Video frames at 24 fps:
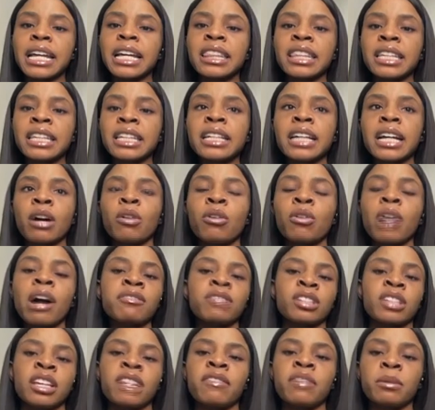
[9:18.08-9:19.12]
And I think I'll
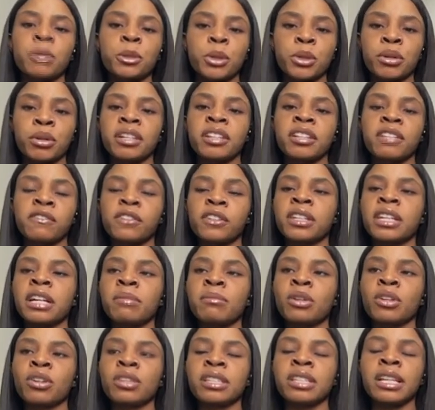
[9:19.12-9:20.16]
have to give him credit for
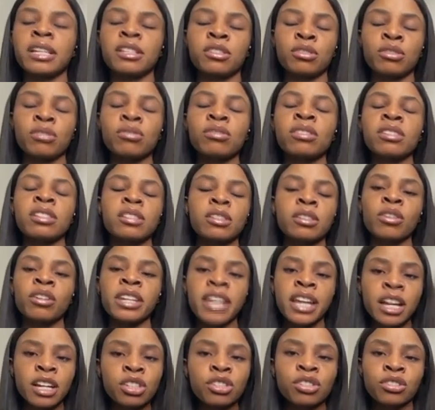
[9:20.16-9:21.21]
that because he has okay. used his
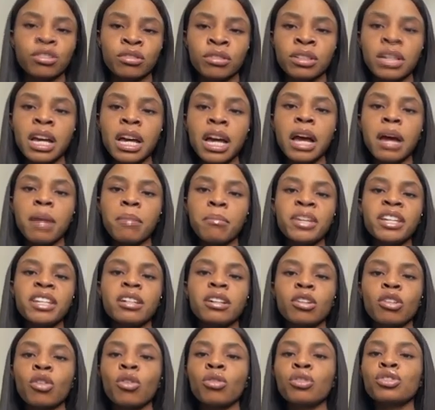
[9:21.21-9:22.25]
connection okay.
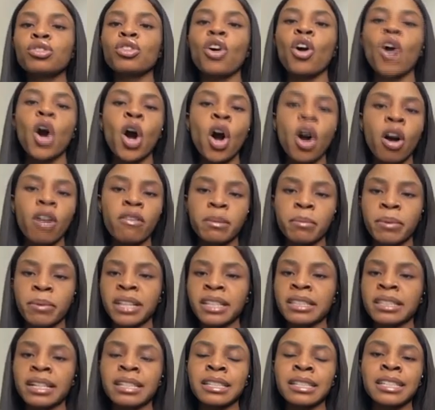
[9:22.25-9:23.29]
being the coach of the
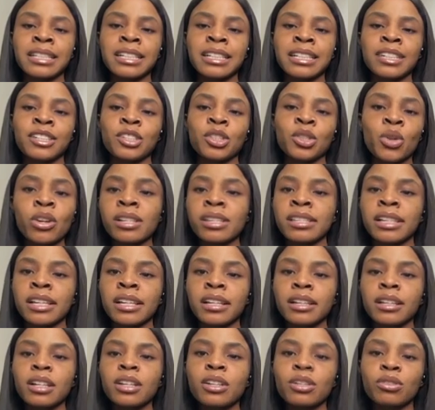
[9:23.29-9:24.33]
Panthers in the
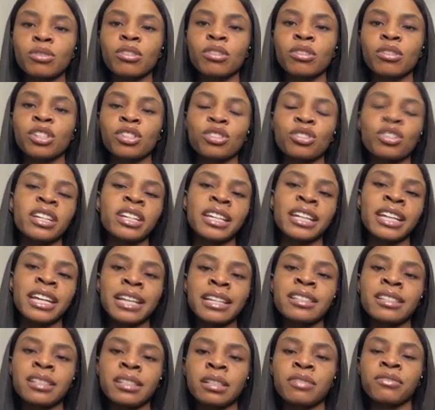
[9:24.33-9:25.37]
USA to ensure he
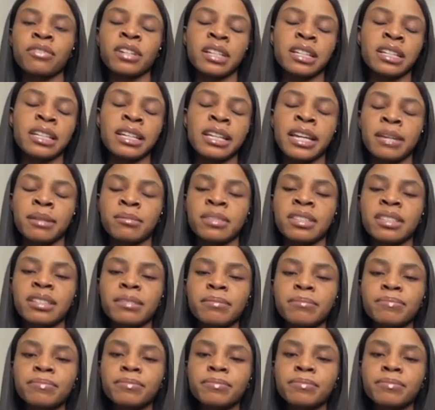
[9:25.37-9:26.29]
gets these friendly games.